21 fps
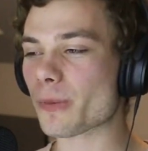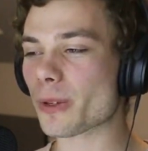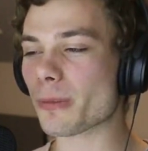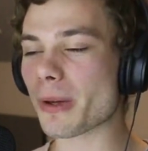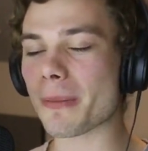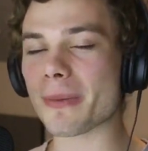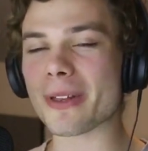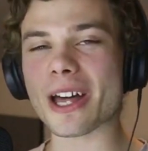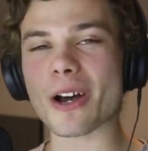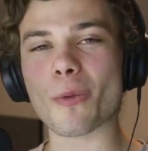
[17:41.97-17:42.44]

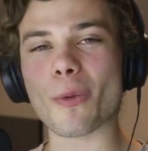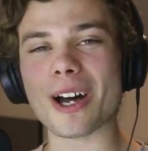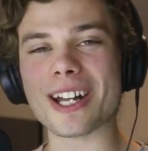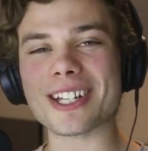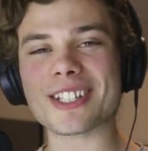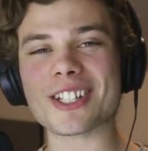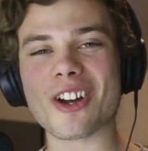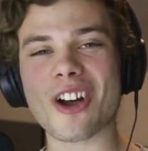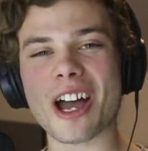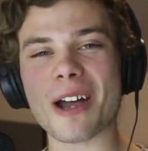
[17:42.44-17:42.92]
Remember that
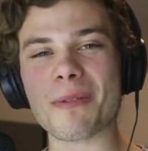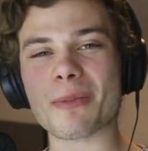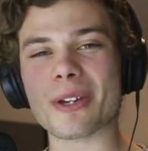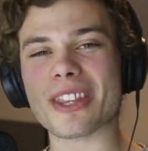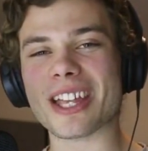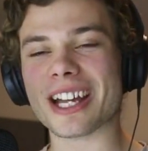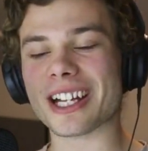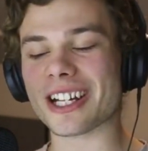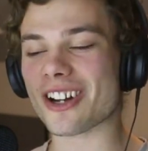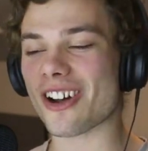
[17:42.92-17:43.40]
one time when
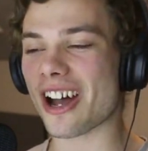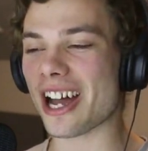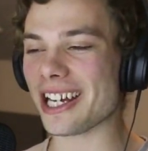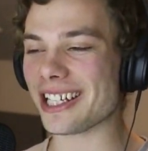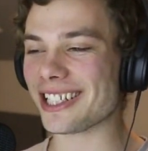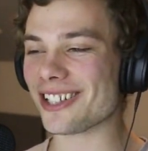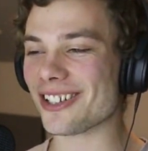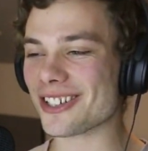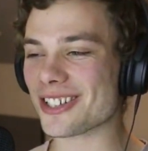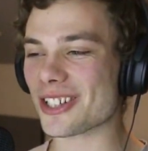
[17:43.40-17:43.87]
that guy
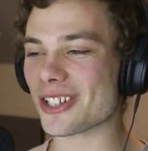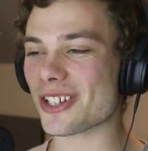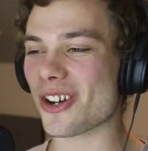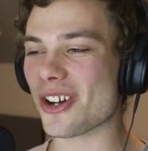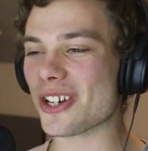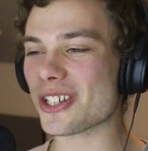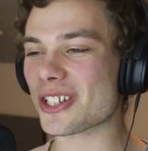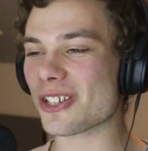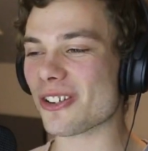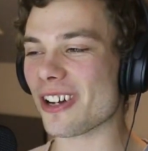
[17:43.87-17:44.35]
tossed a
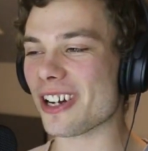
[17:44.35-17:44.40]
coaster